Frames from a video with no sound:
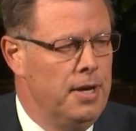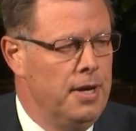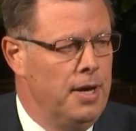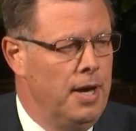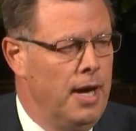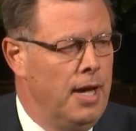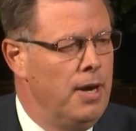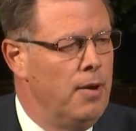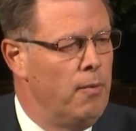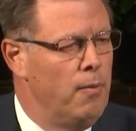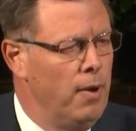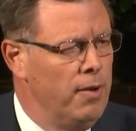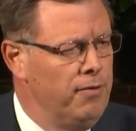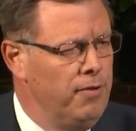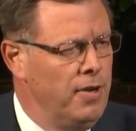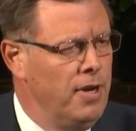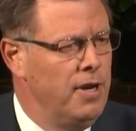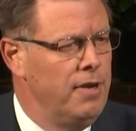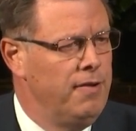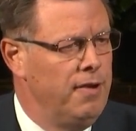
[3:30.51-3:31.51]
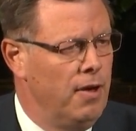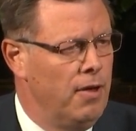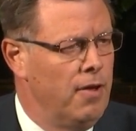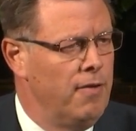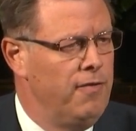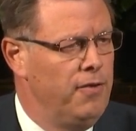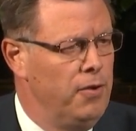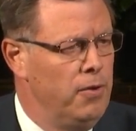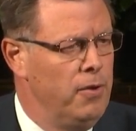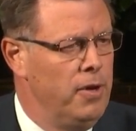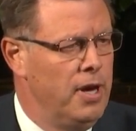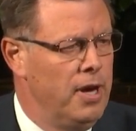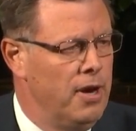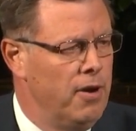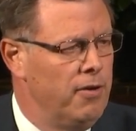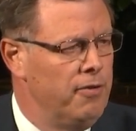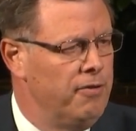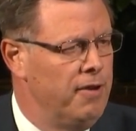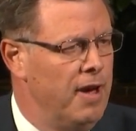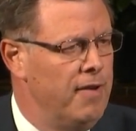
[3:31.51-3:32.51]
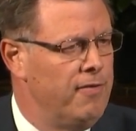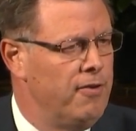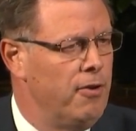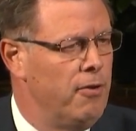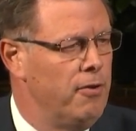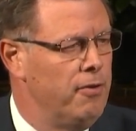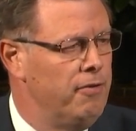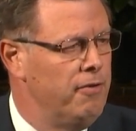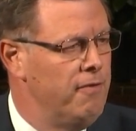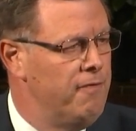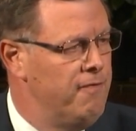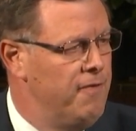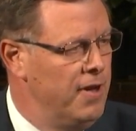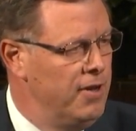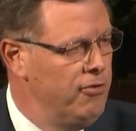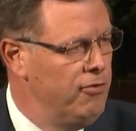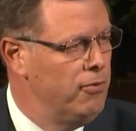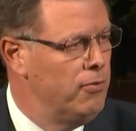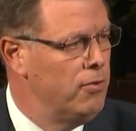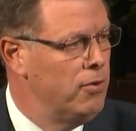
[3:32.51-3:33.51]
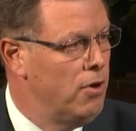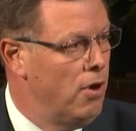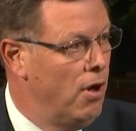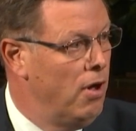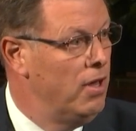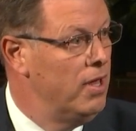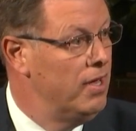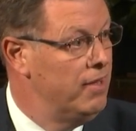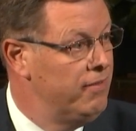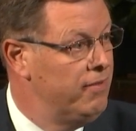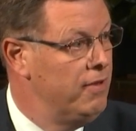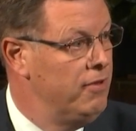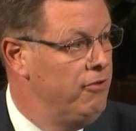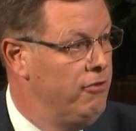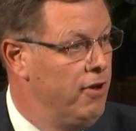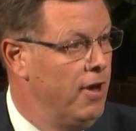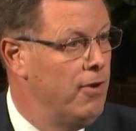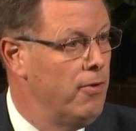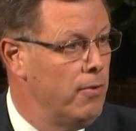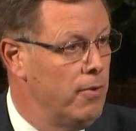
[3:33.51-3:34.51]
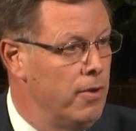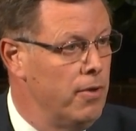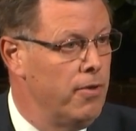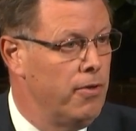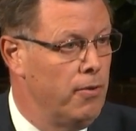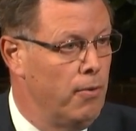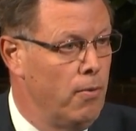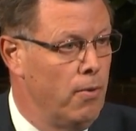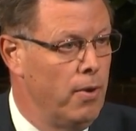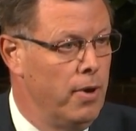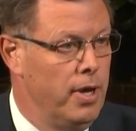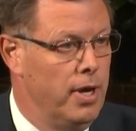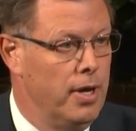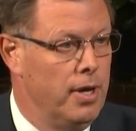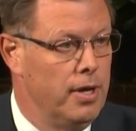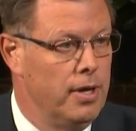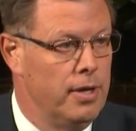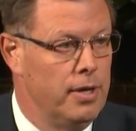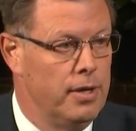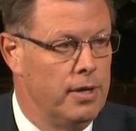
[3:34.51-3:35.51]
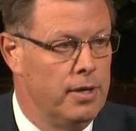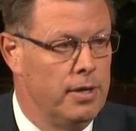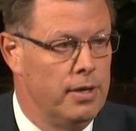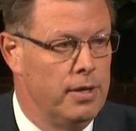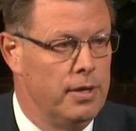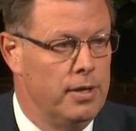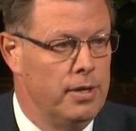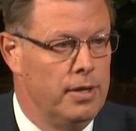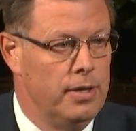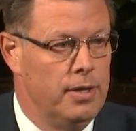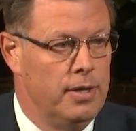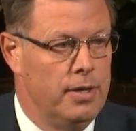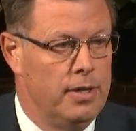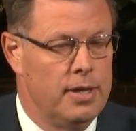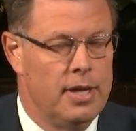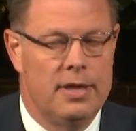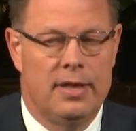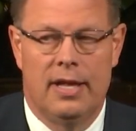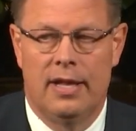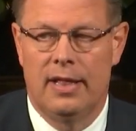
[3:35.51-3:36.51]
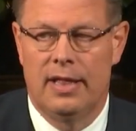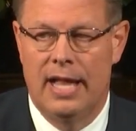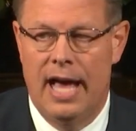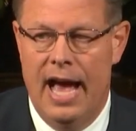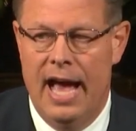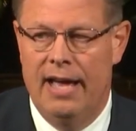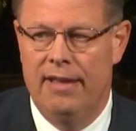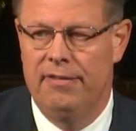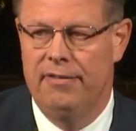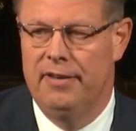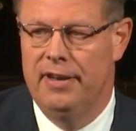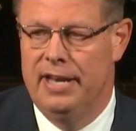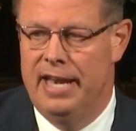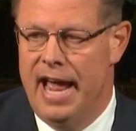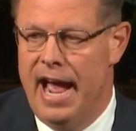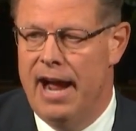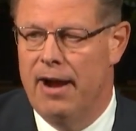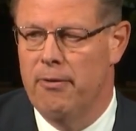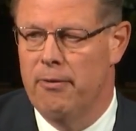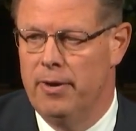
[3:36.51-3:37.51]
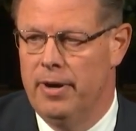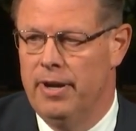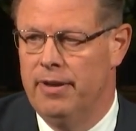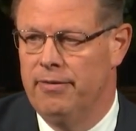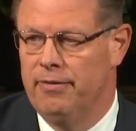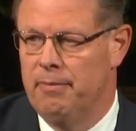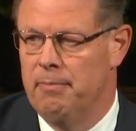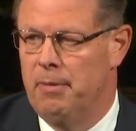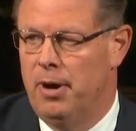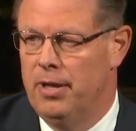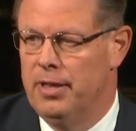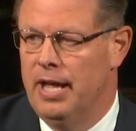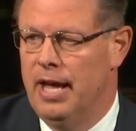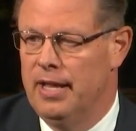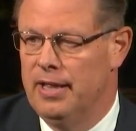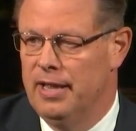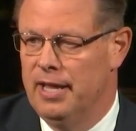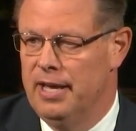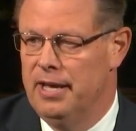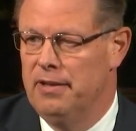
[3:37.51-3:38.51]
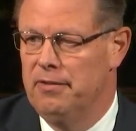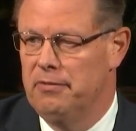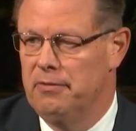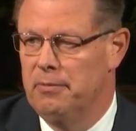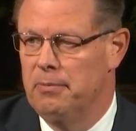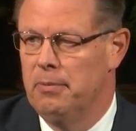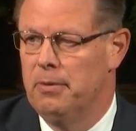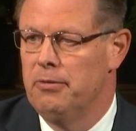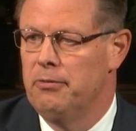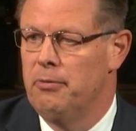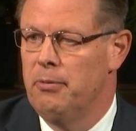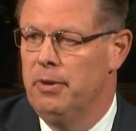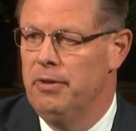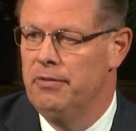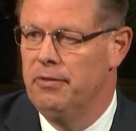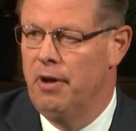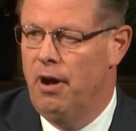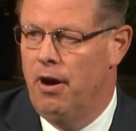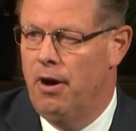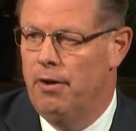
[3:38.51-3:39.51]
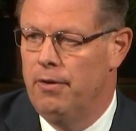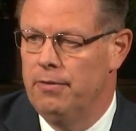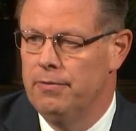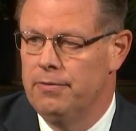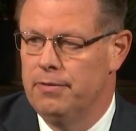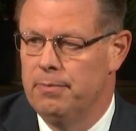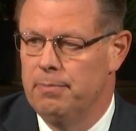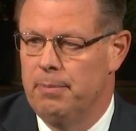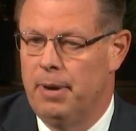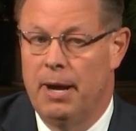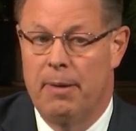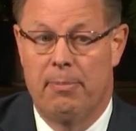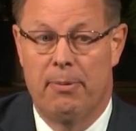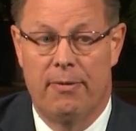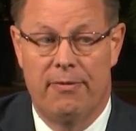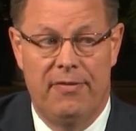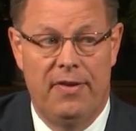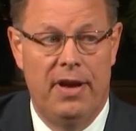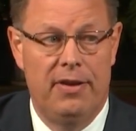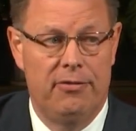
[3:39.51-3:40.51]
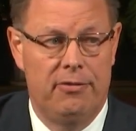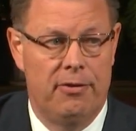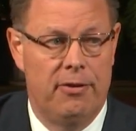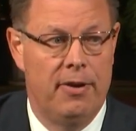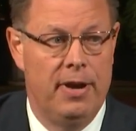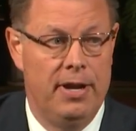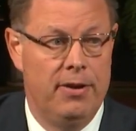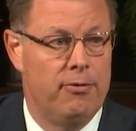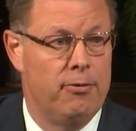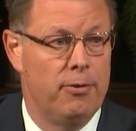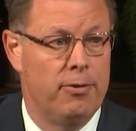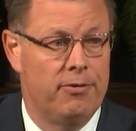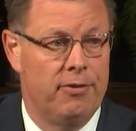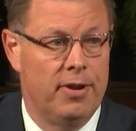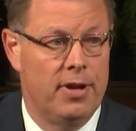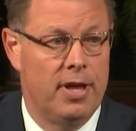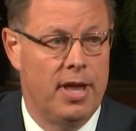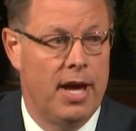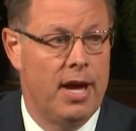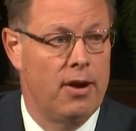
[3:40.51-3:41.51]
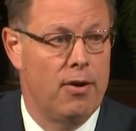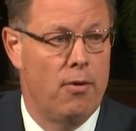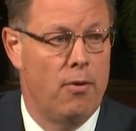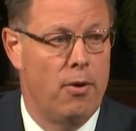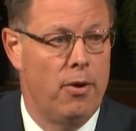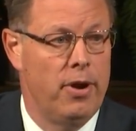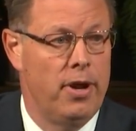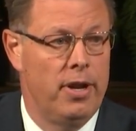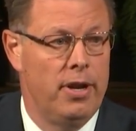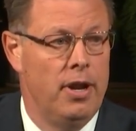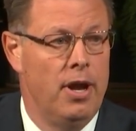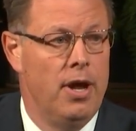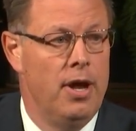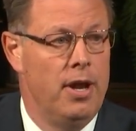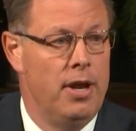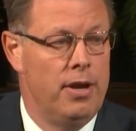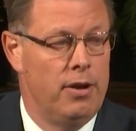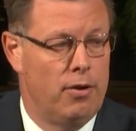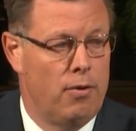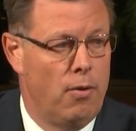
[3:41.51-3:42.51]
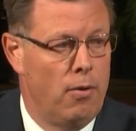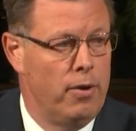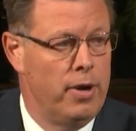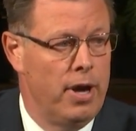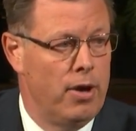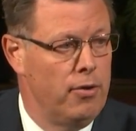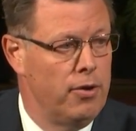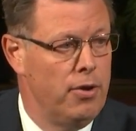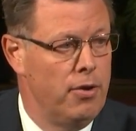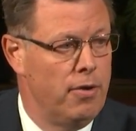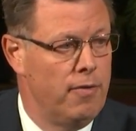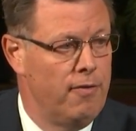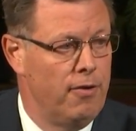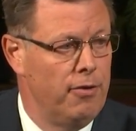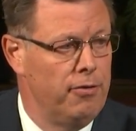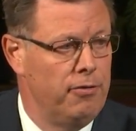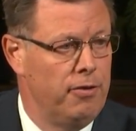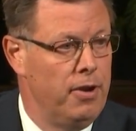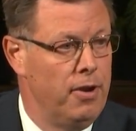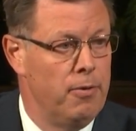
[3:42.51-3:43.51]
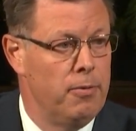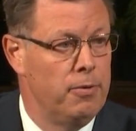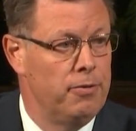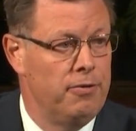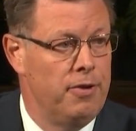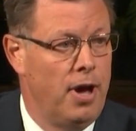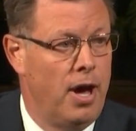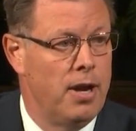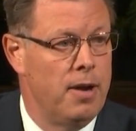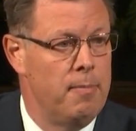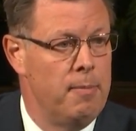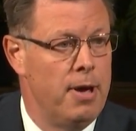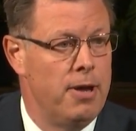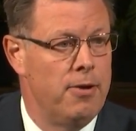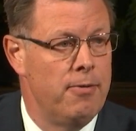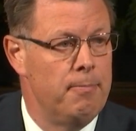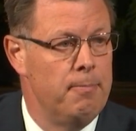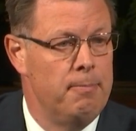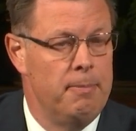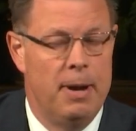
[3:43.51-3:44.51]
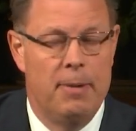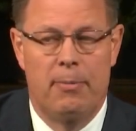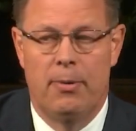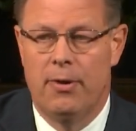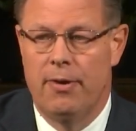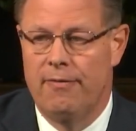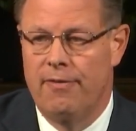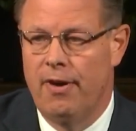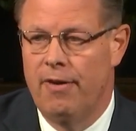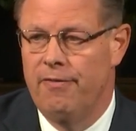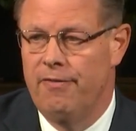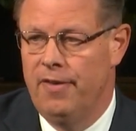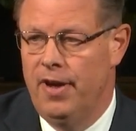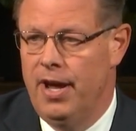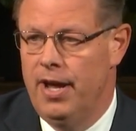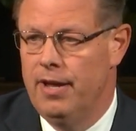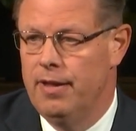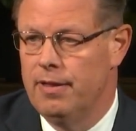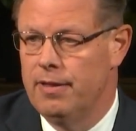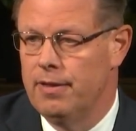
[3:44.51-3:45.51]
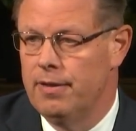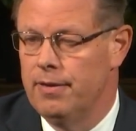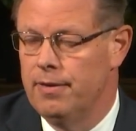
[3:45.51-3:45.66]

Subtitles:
And it wasn't until a few years after his eventual call as a general authority that the last anachronism on that list was resolved by a professor, interestingly, at Cornell University, who was not a member of our faith.